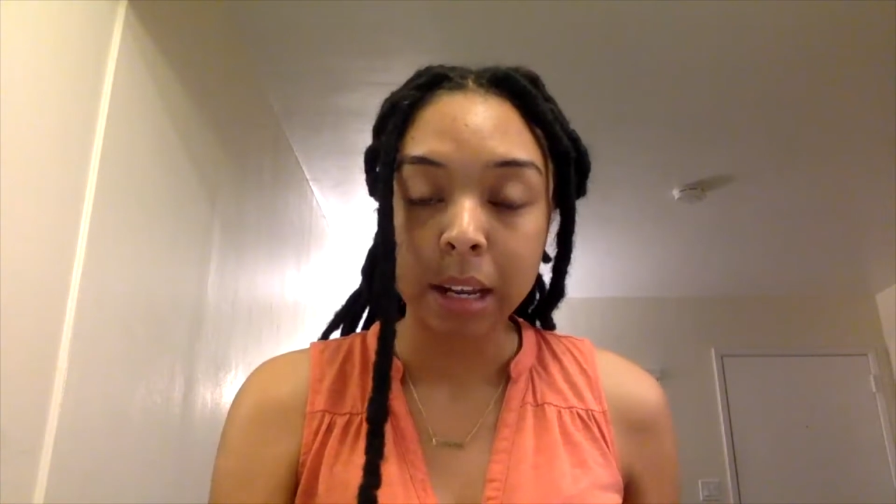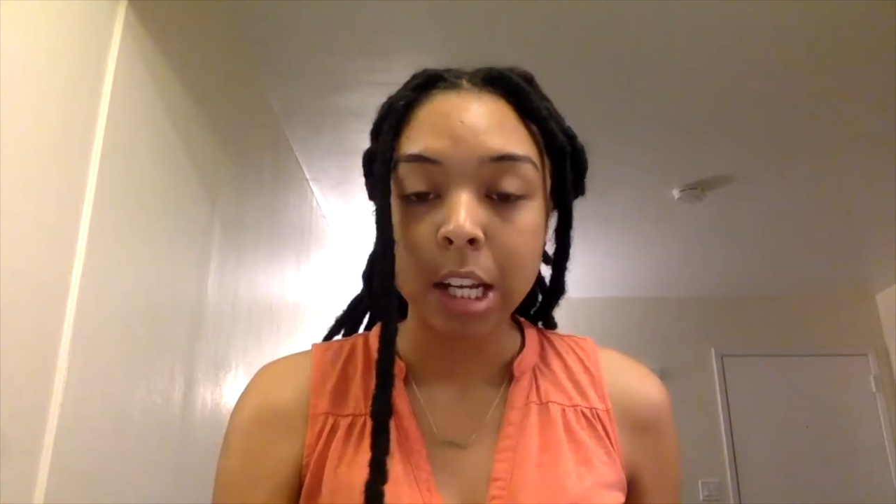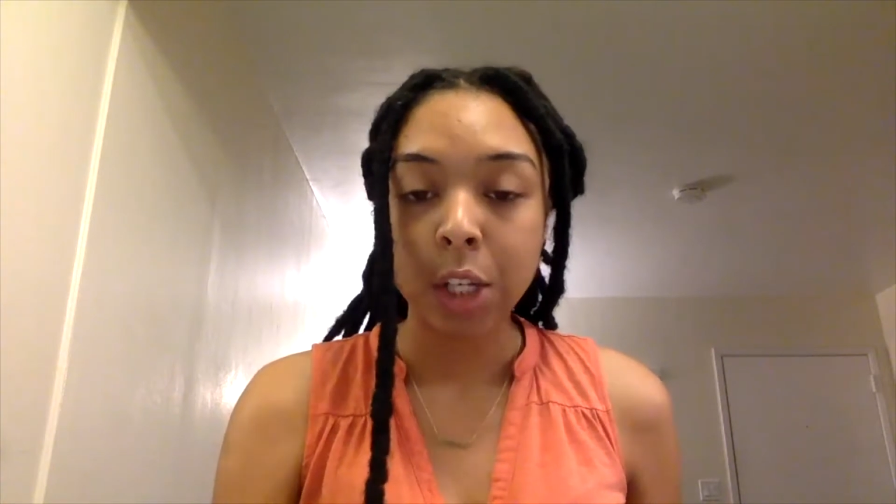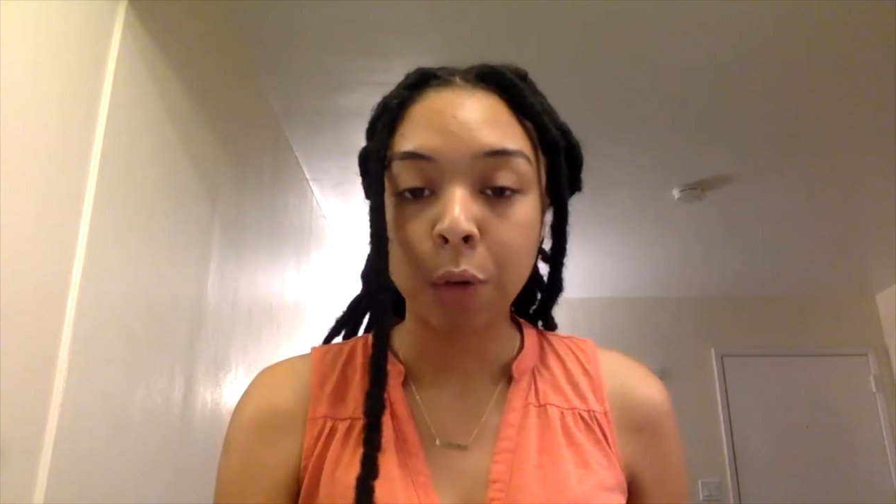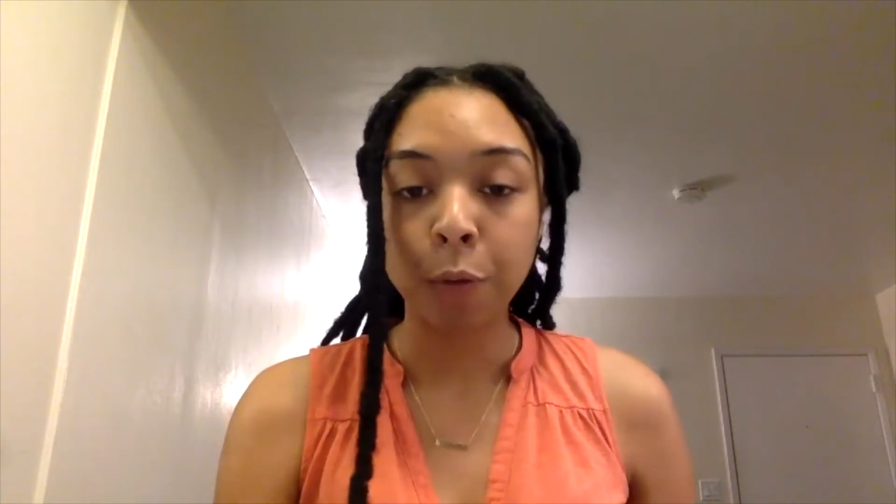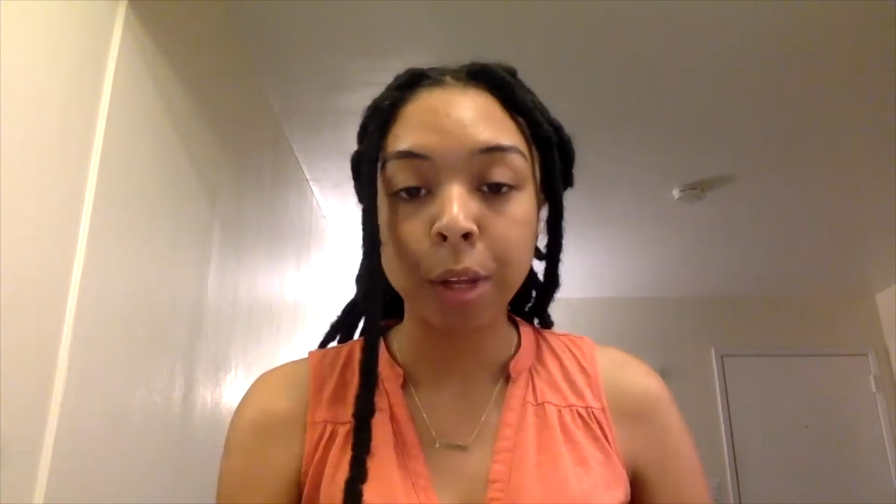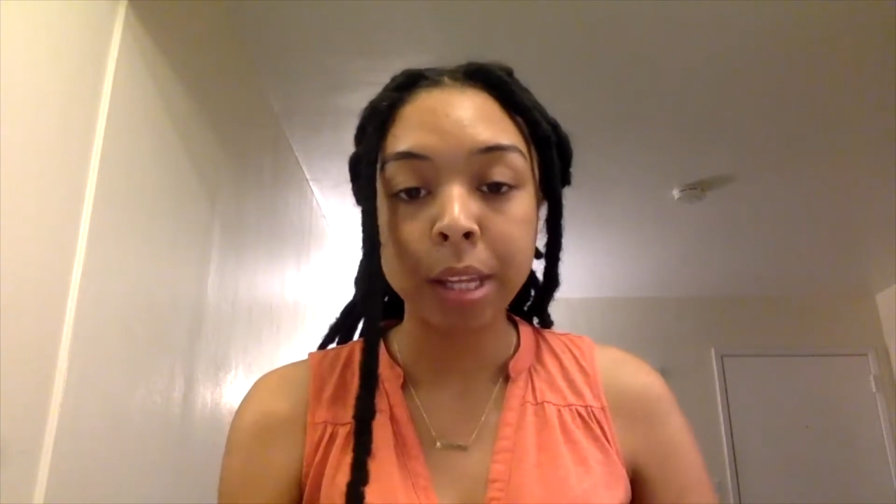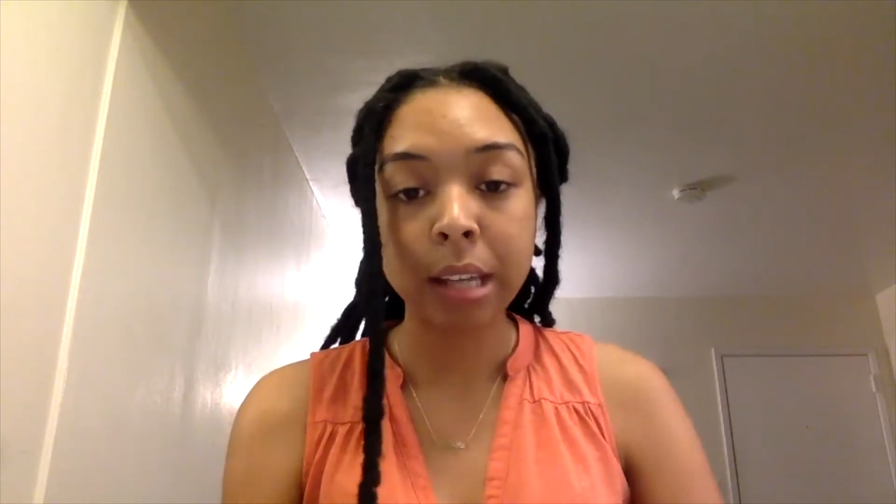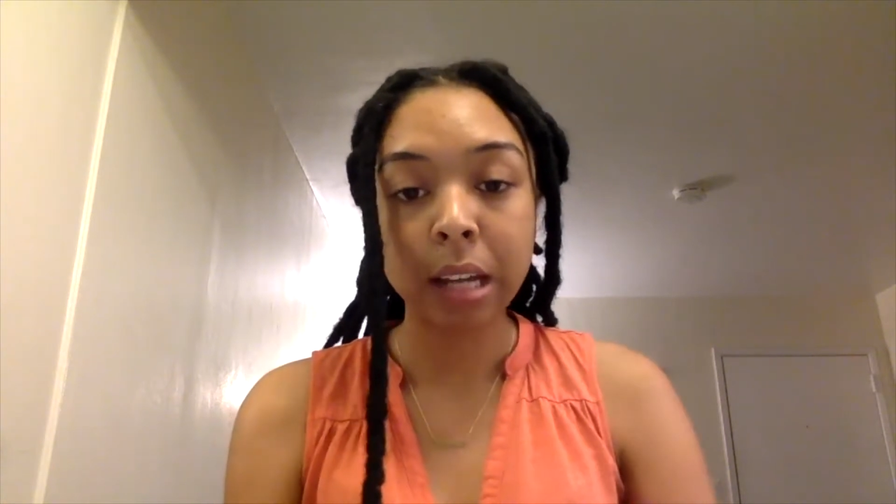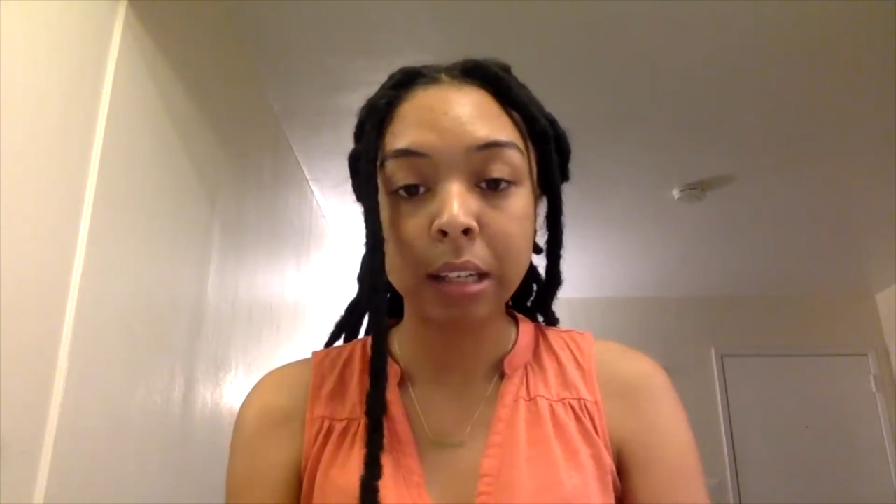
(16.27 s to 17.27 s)
So for
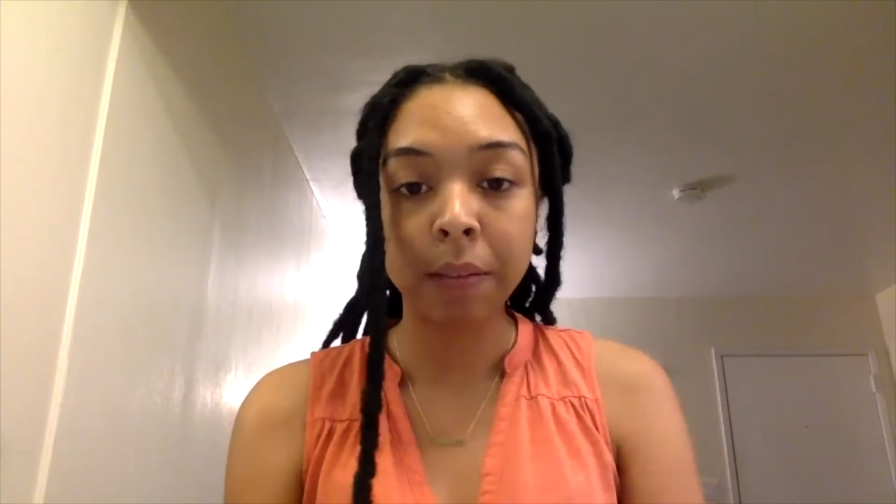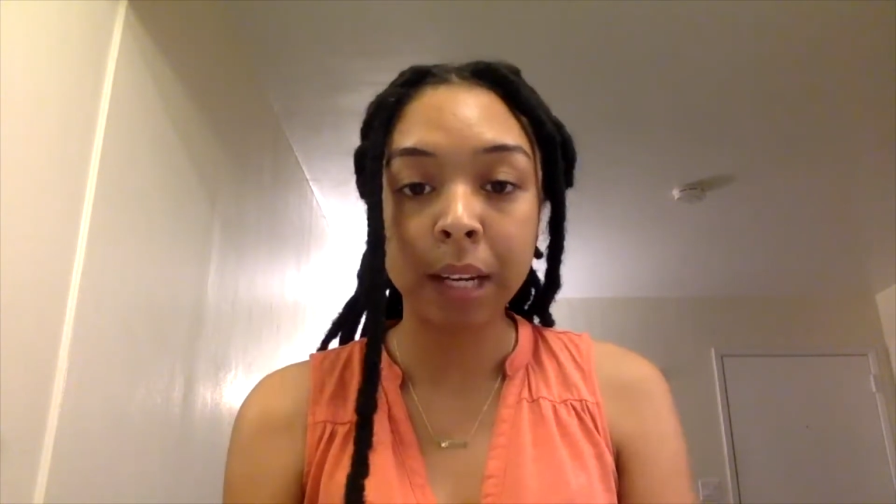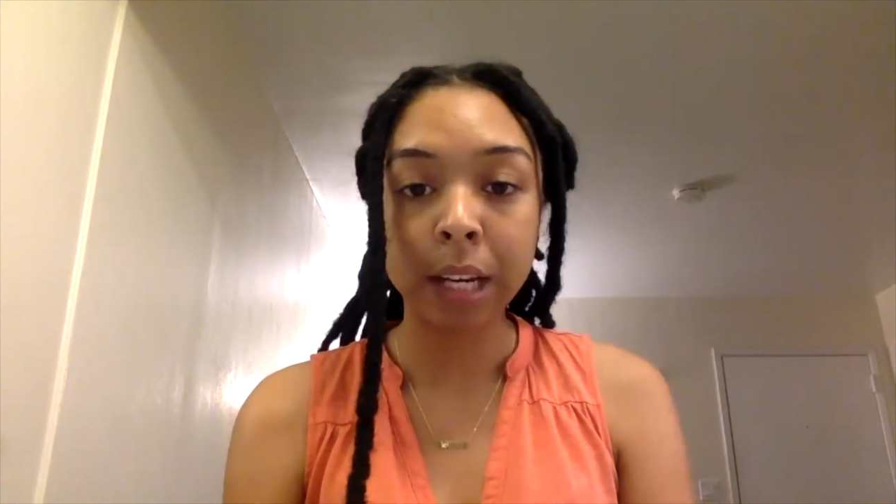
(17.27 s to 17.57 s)
this activity,